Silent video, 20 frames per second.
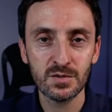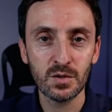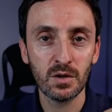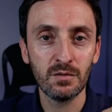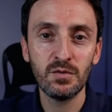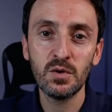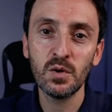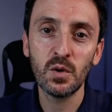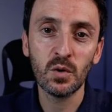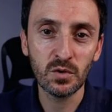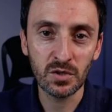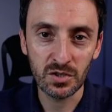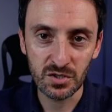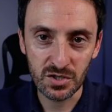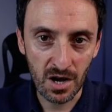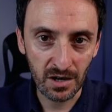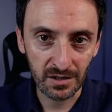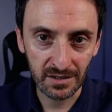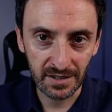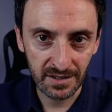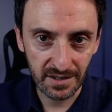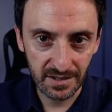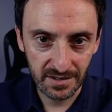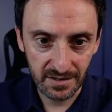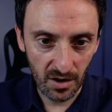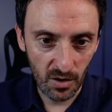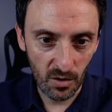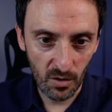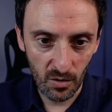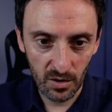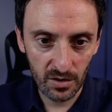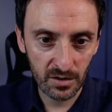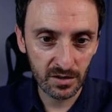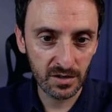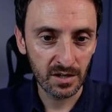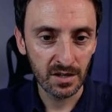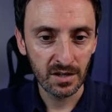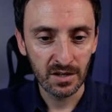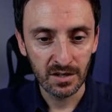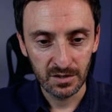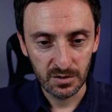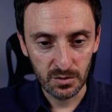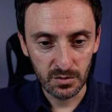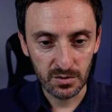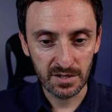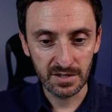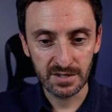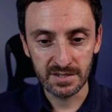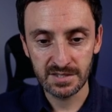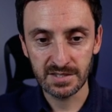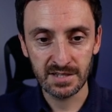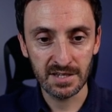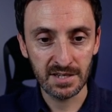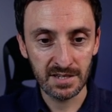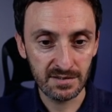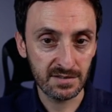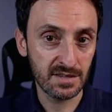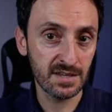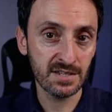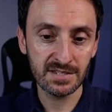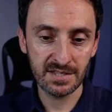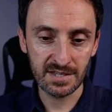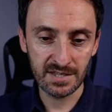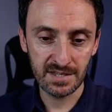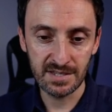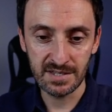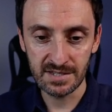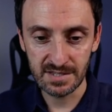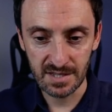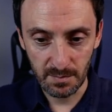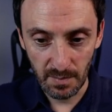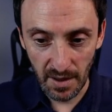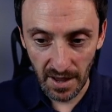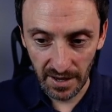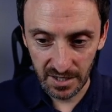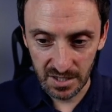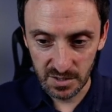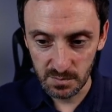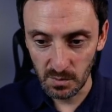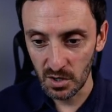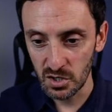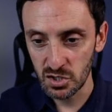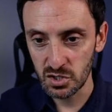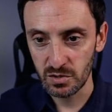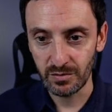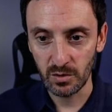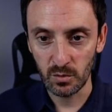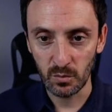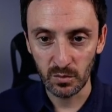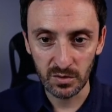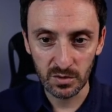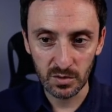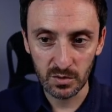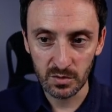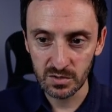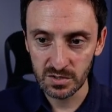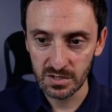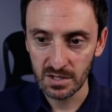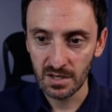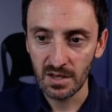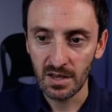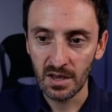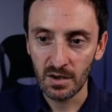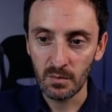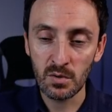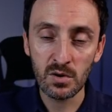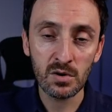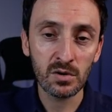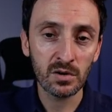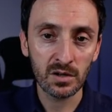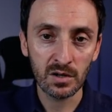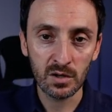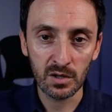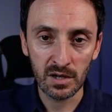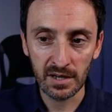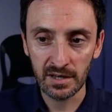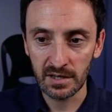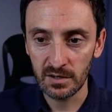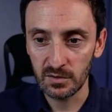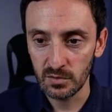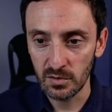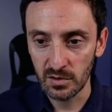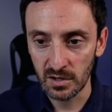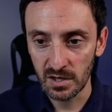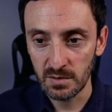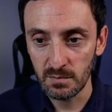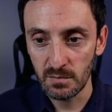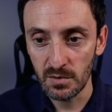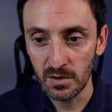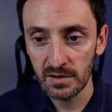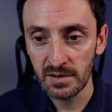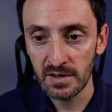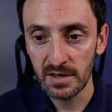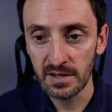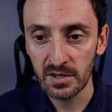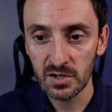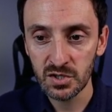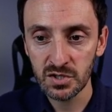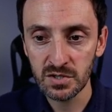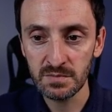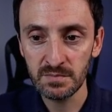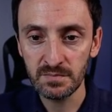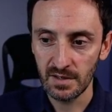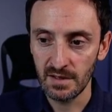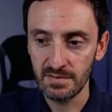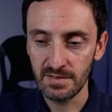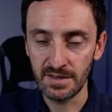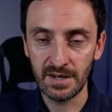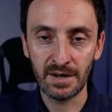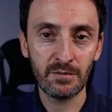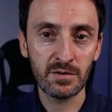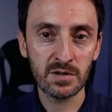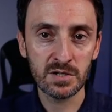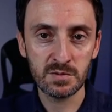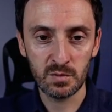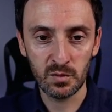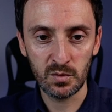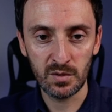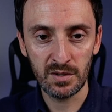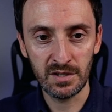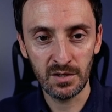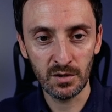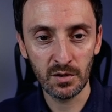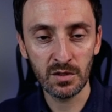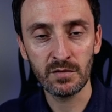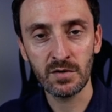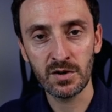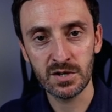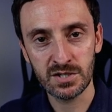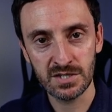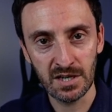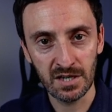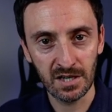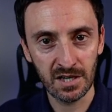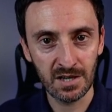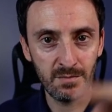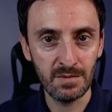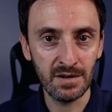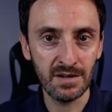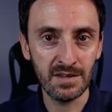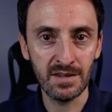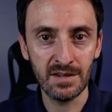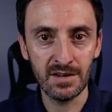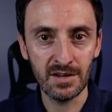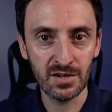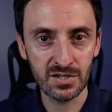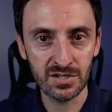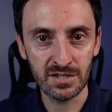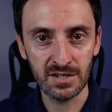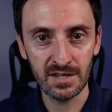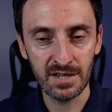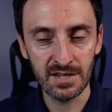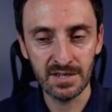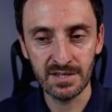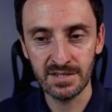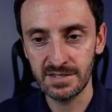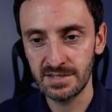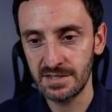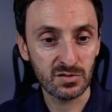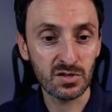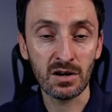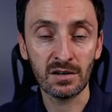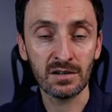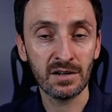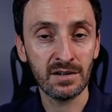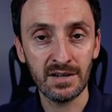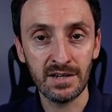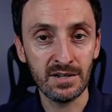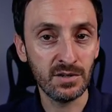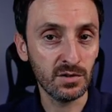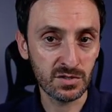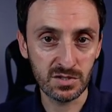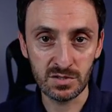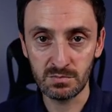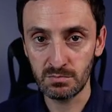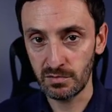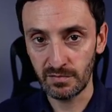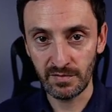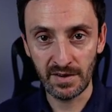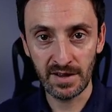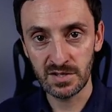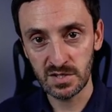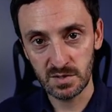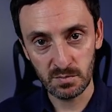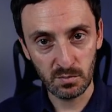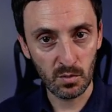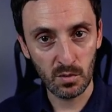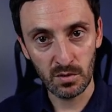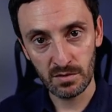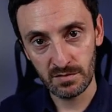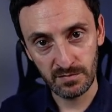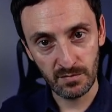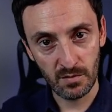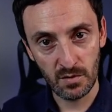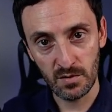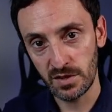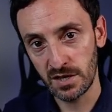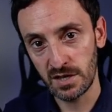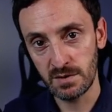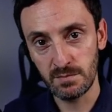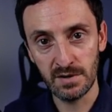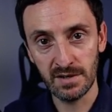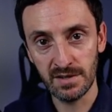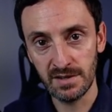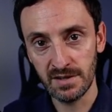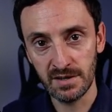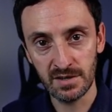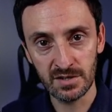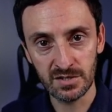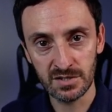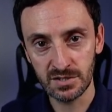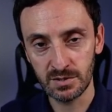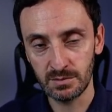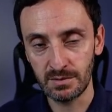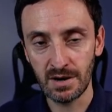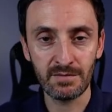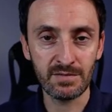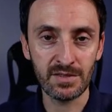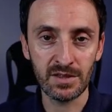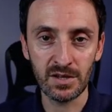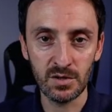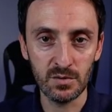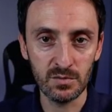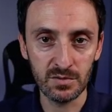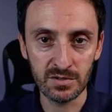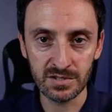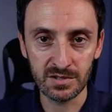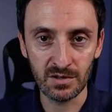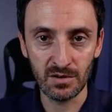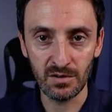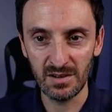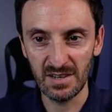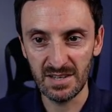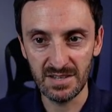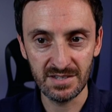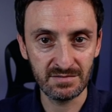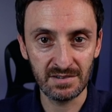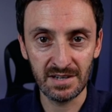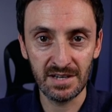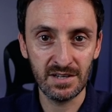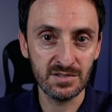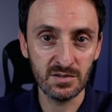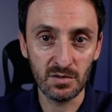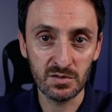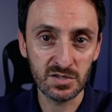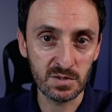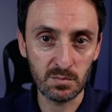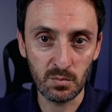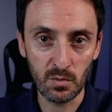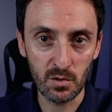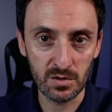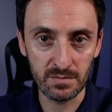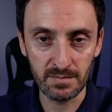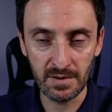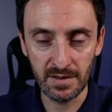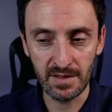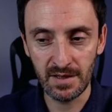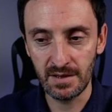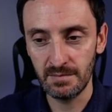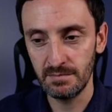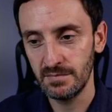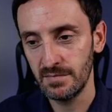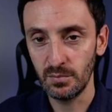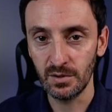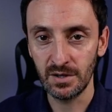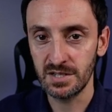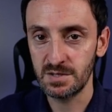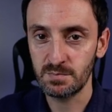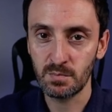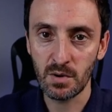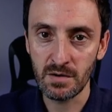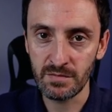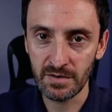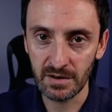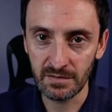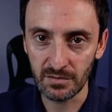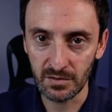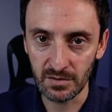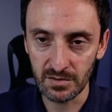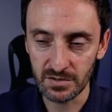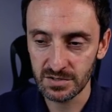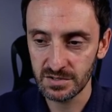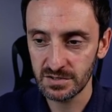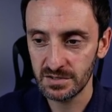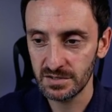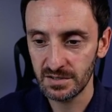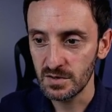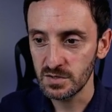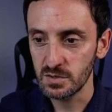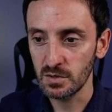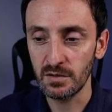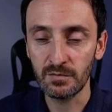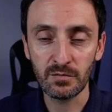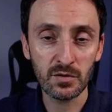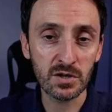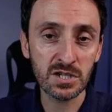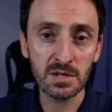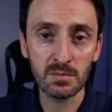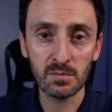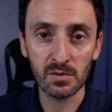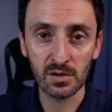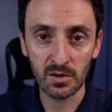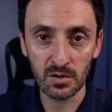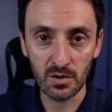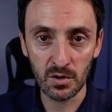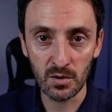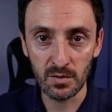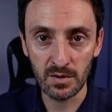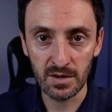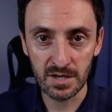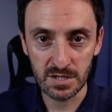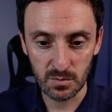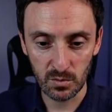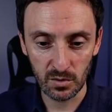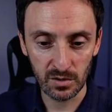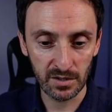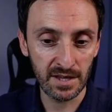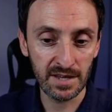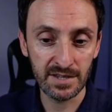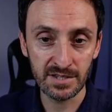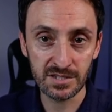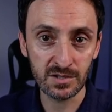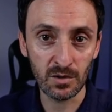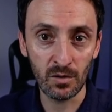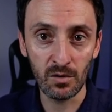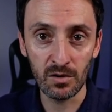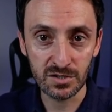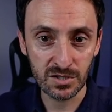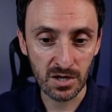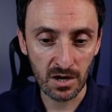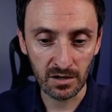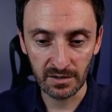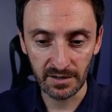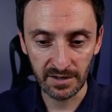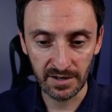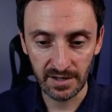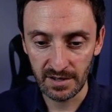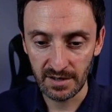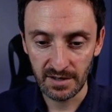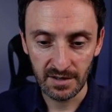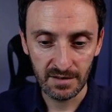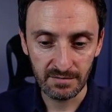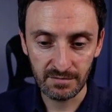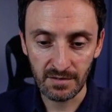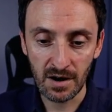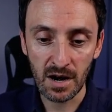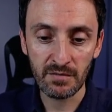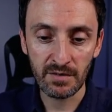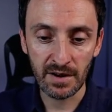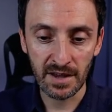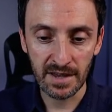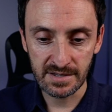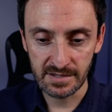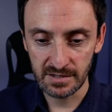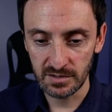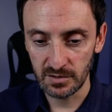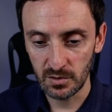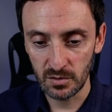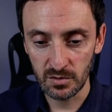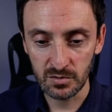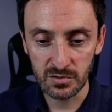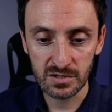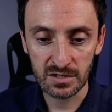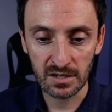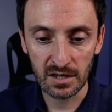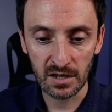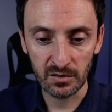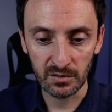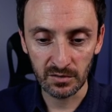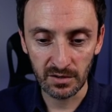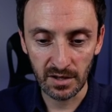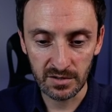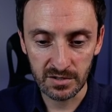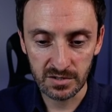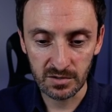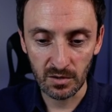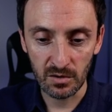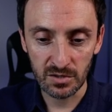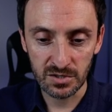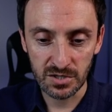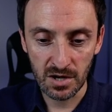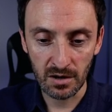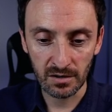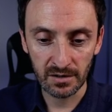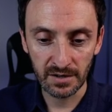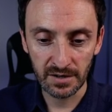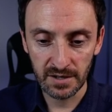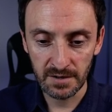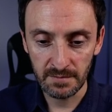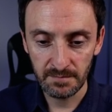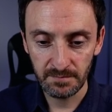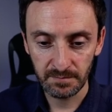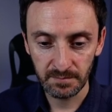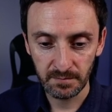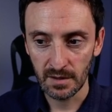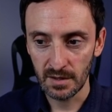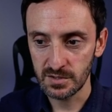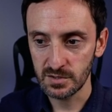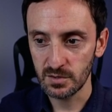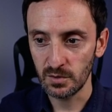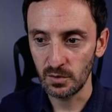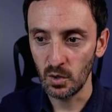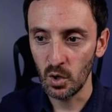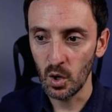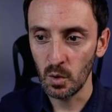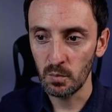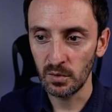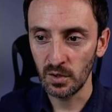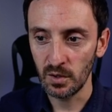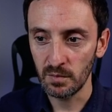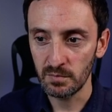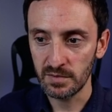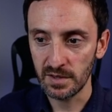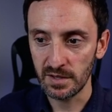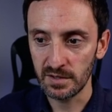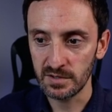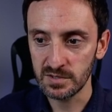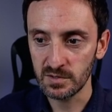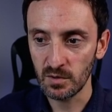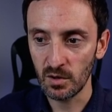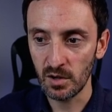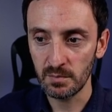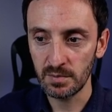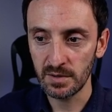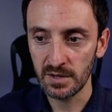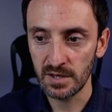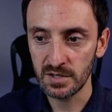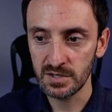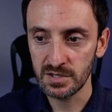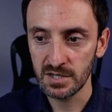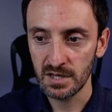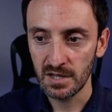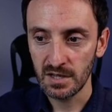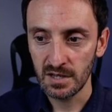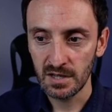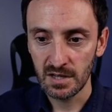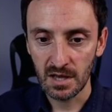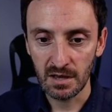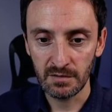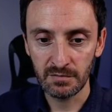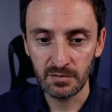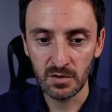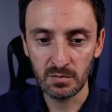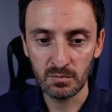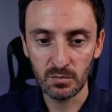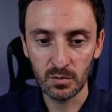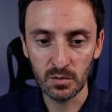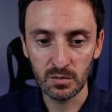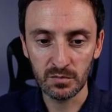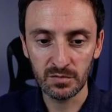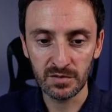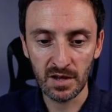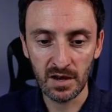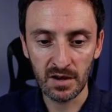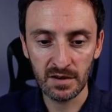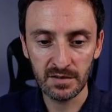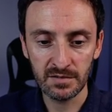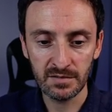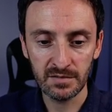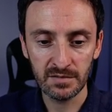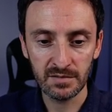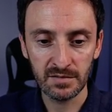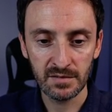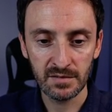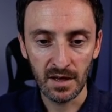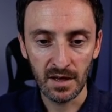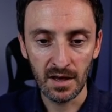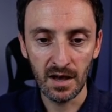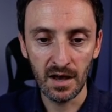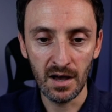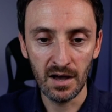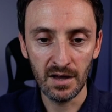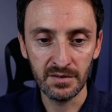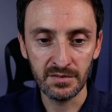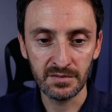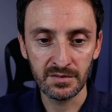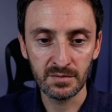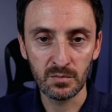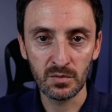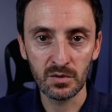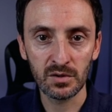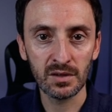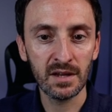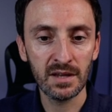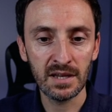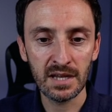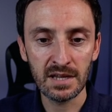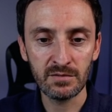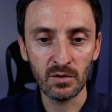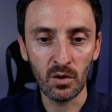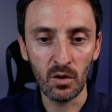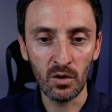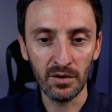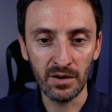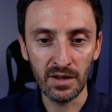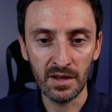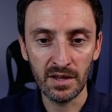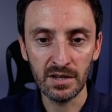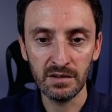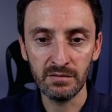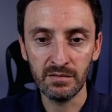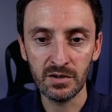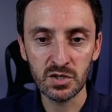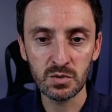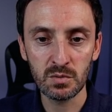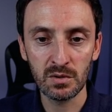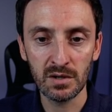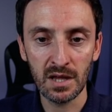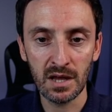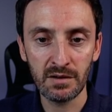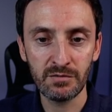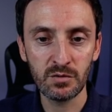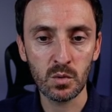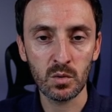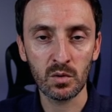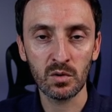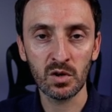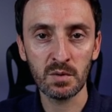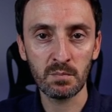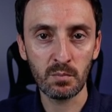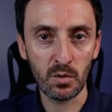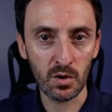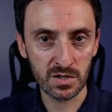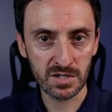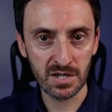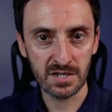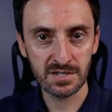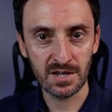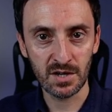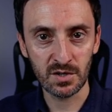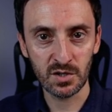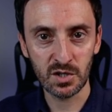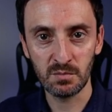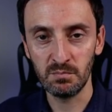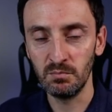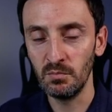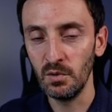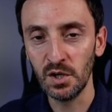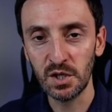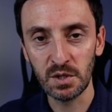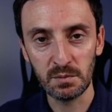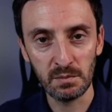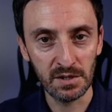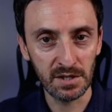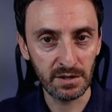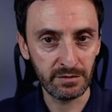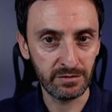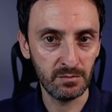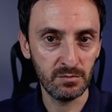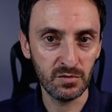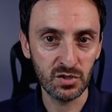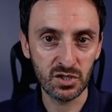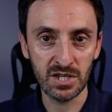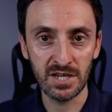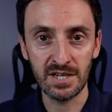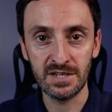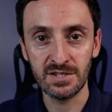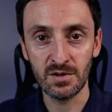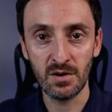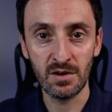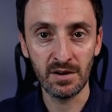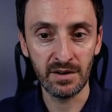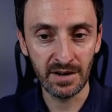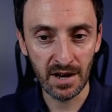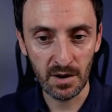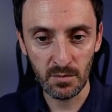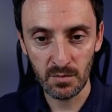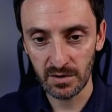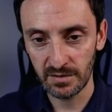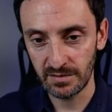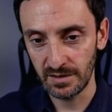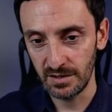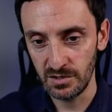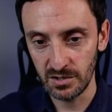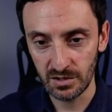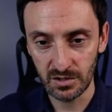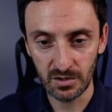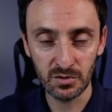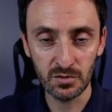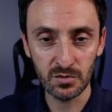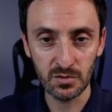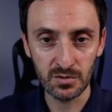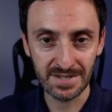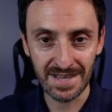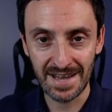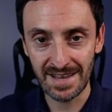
So if you go to chocolatey dot org, you can see this is the package manager for Windows. We're going to click into the Community Edition. The difference between the other version and Community Edition is Chocolatey doesn't provide support for the Community Edition. So everything you install is really is unsupported by them, but it's perfect for us. So the first thing we're going to do is we're going to install Chocolatey. Very, very easy to do. Just click on Install Chocolatey. It's going to open up the install page. If you move down, and we're going to leave it on individual. If you were going to push this out to multiple different machines on a network, then you could use